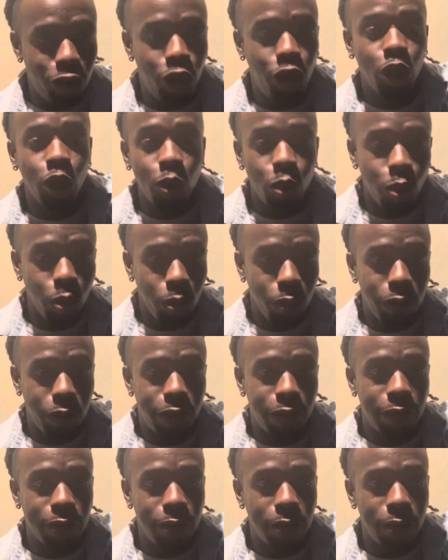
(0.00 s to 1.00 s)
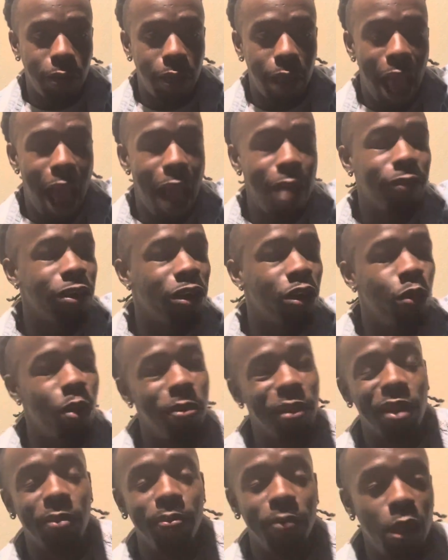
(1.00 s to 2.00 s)
dudes. Average looking women
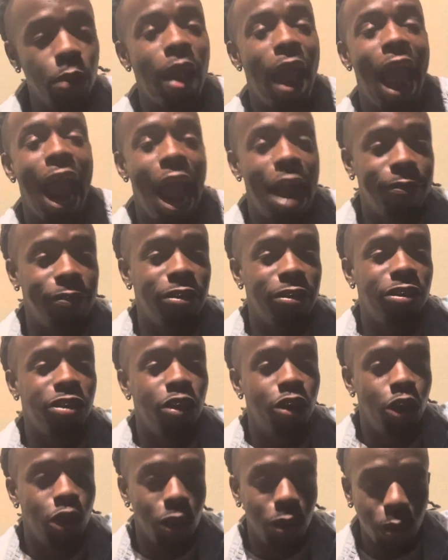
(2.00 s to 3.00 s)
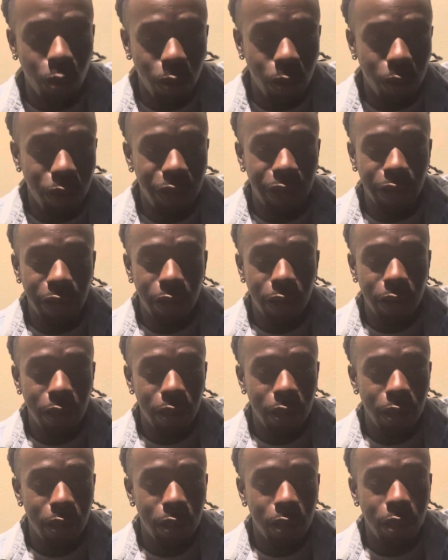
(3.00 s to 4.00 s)
can be with average dudes.
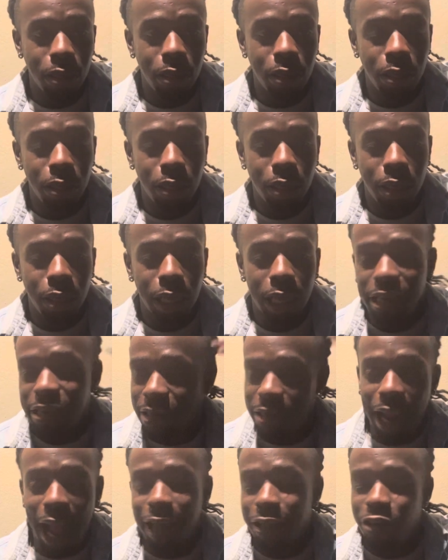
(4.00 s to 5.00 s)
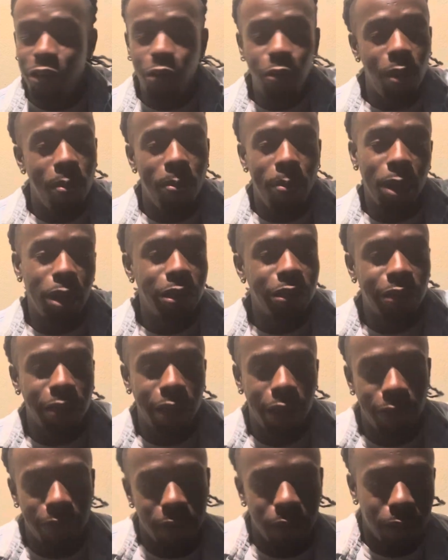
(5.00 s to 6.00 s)
It's not too
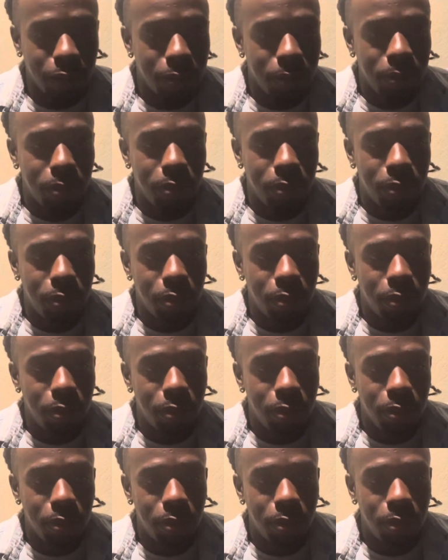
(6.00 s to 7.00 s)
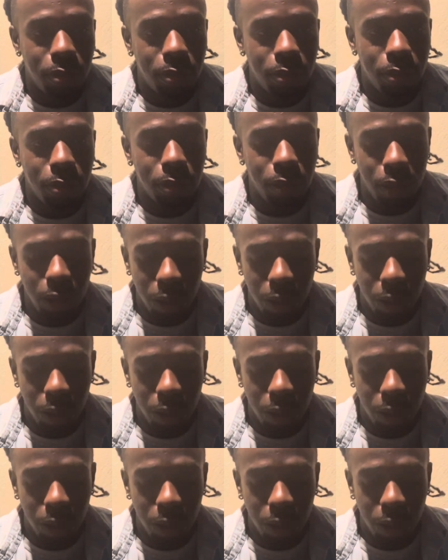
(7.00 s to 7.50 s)
embarrassing for them. You